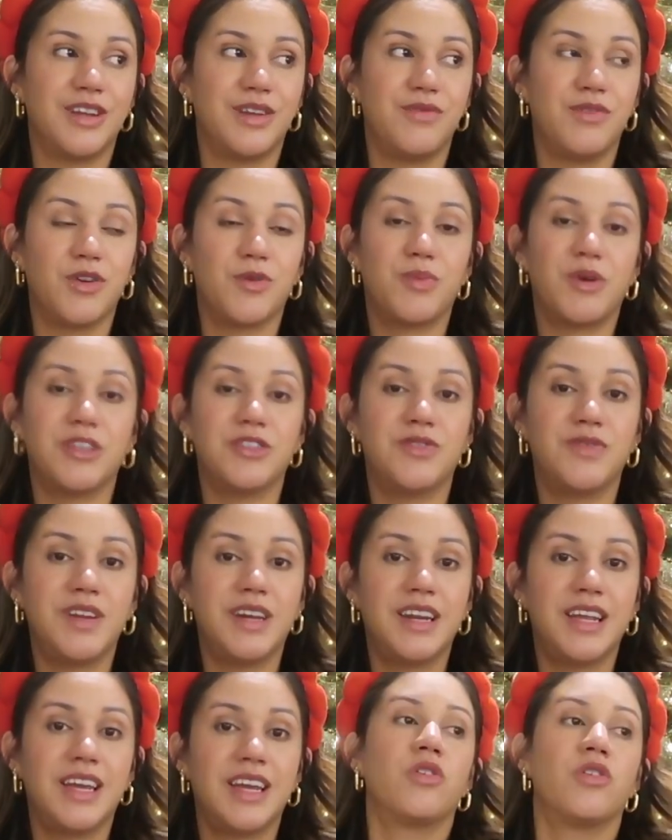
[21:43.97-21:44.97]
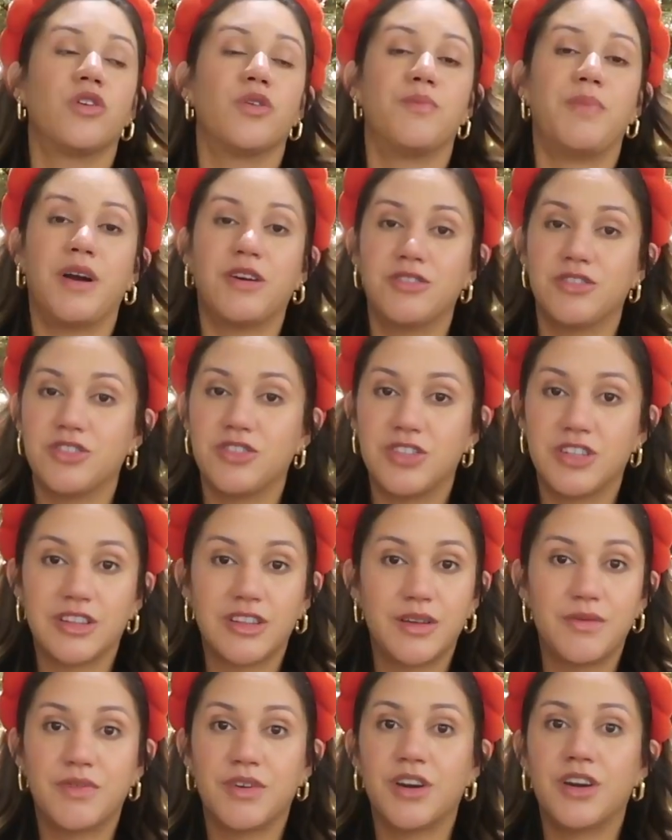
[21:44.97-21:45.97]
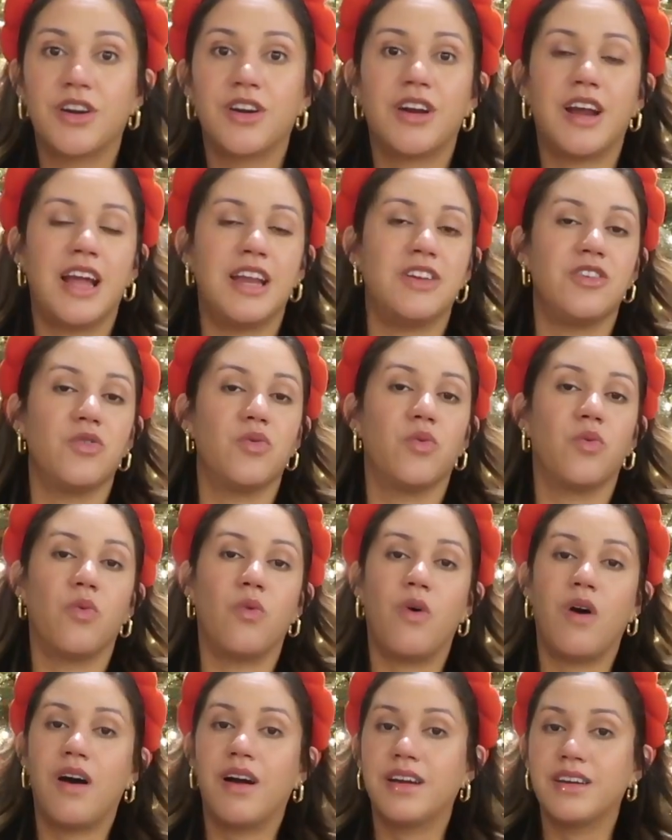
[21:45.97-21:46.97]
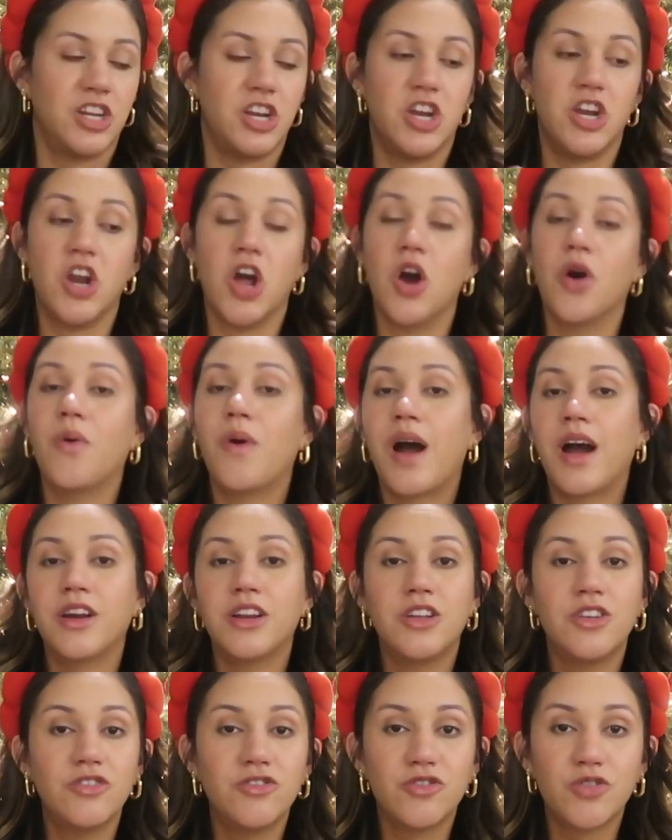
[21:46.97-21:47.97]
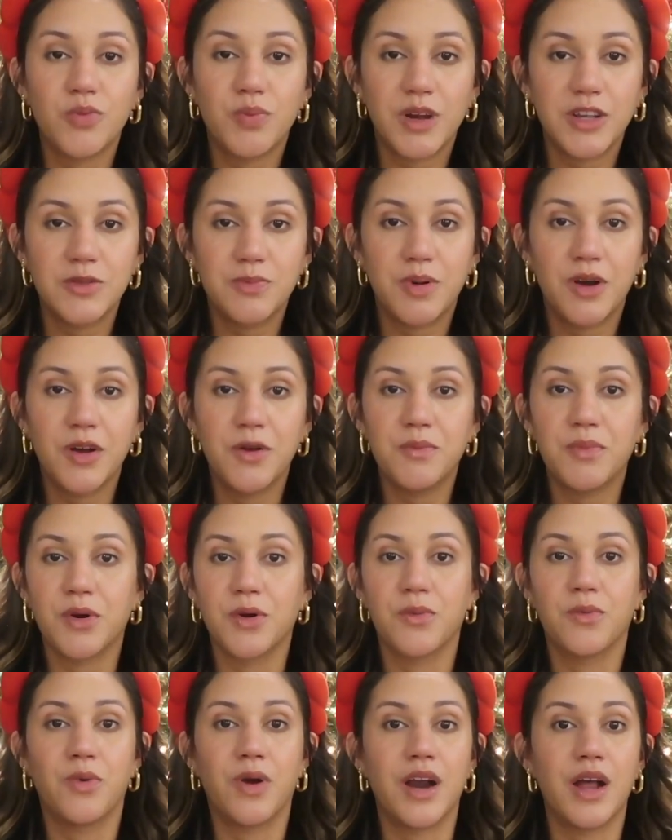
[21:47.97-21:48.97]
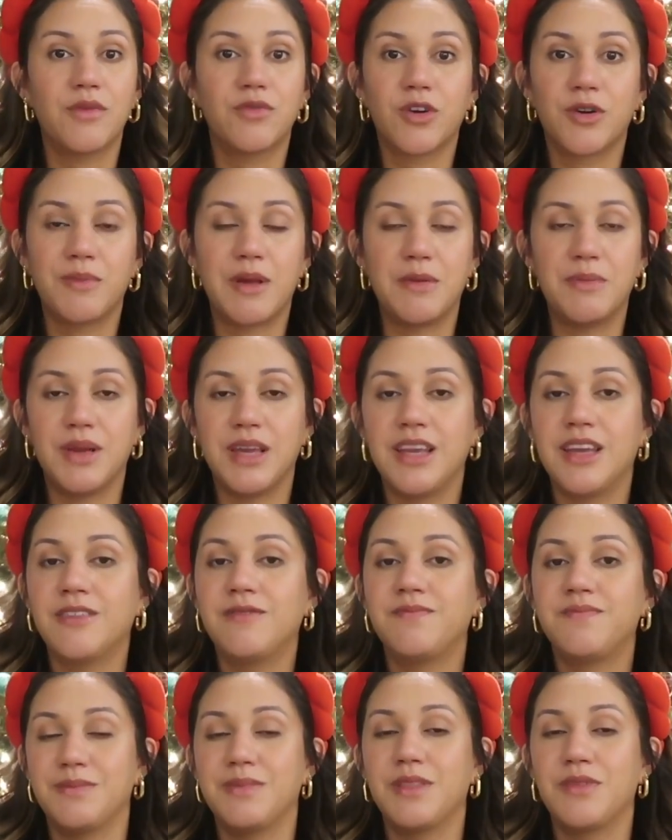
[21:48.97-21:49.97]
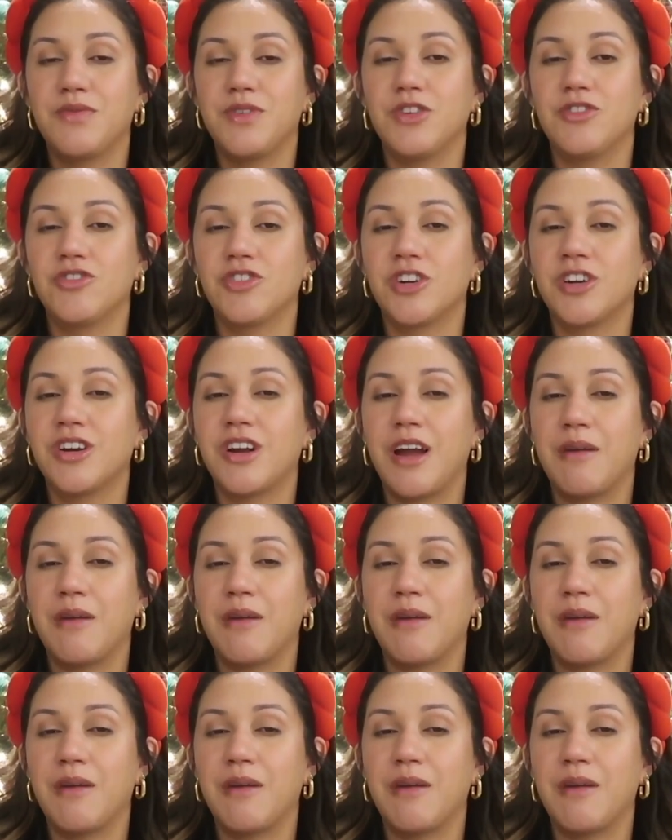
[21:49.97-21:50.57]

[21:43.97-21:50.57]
if you're breastfeeding or you're about to deliver and you want to know how to use your breast pump or whatever it may be in the future,